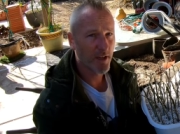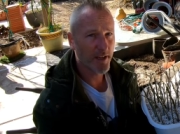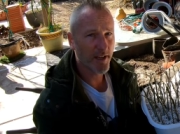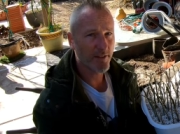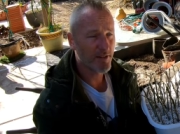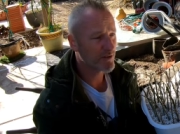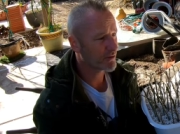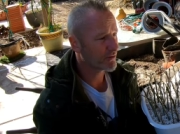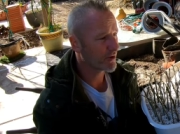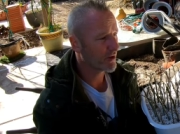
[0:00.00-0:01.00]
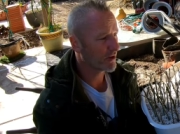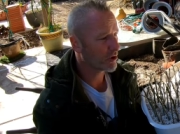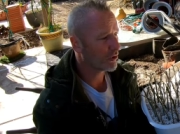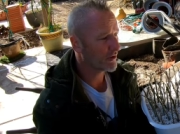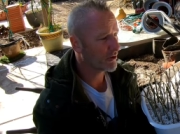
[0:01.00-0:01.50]
Again, these are uh,
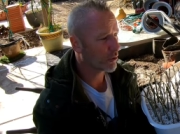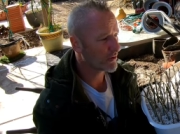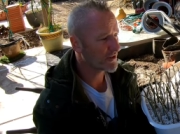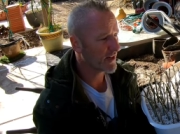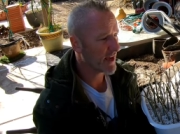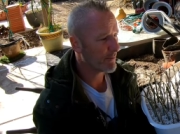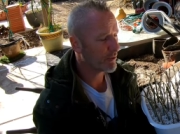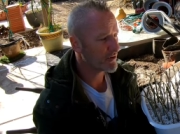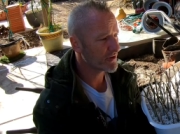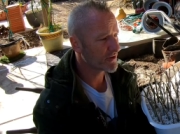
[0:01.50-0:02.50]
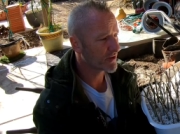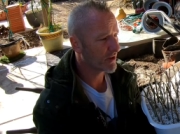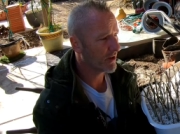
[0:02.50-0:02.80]
golden Dorsett apples.